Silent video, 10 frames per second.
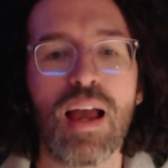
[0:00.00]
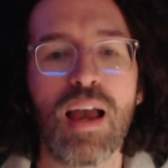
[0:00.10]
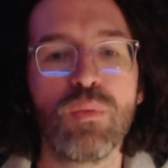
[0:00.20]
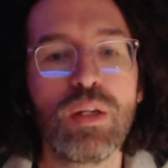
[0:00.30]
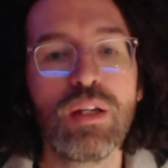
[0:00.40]

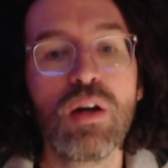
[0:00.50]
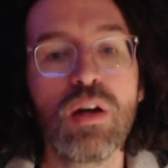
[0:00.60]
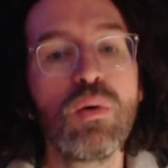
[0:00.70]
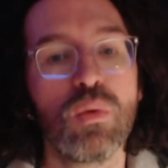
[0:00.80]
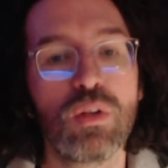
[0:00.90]
And we
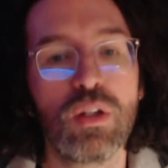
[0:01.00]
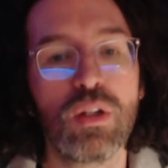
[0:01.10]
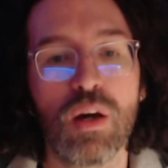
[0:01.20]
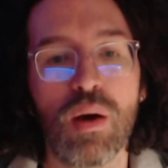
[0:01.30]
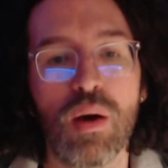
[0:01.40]
know,
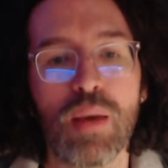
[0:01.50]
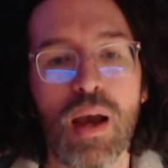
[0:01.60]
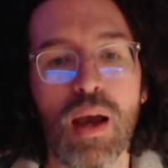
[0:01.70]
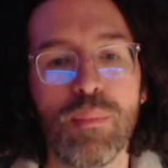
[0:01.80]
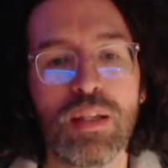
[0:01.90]

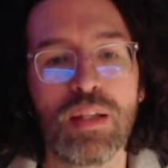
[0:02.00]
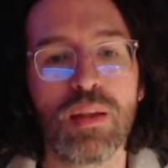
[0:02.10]
I mean,